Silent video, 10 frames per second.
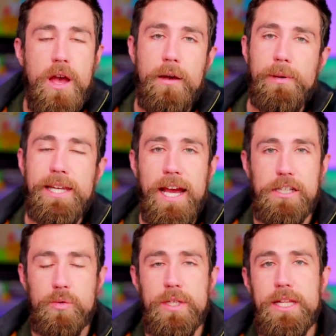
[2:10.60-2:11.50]
But
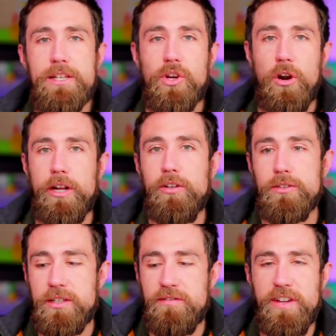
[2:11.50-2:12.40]
guess what these
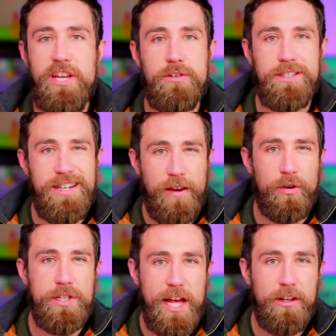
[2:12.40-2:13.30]
articles and videos
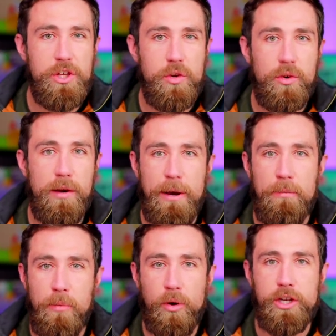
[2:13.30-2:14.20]
never tell you
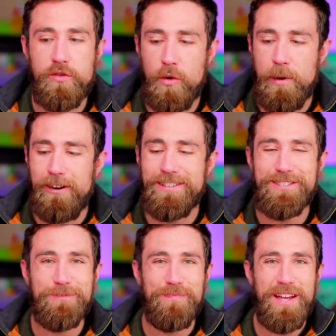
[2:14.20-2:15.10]
about mortgage
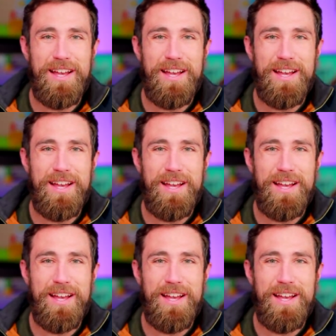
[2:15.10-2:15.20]
forbearance?